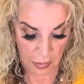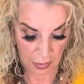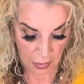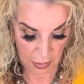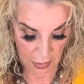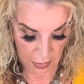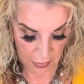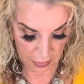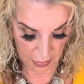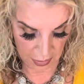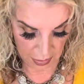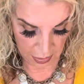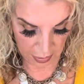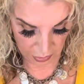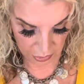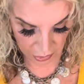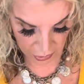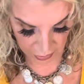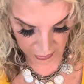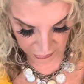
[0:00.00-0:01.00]
And then I'm
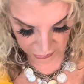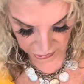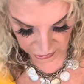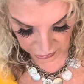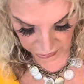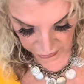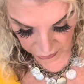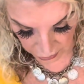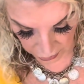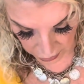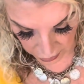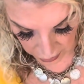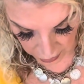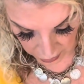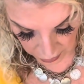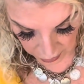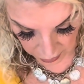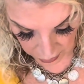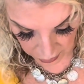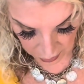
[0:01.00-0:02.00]
going to
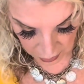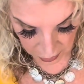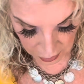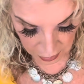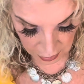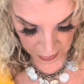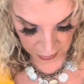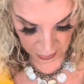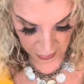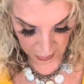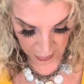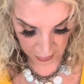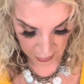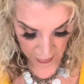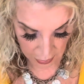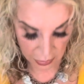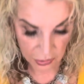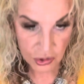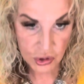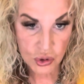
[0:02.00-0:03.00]

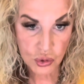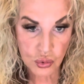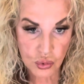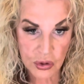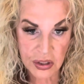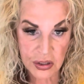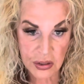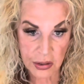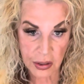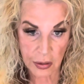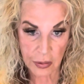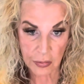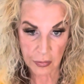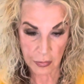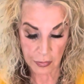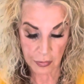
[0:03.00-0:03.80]
twist it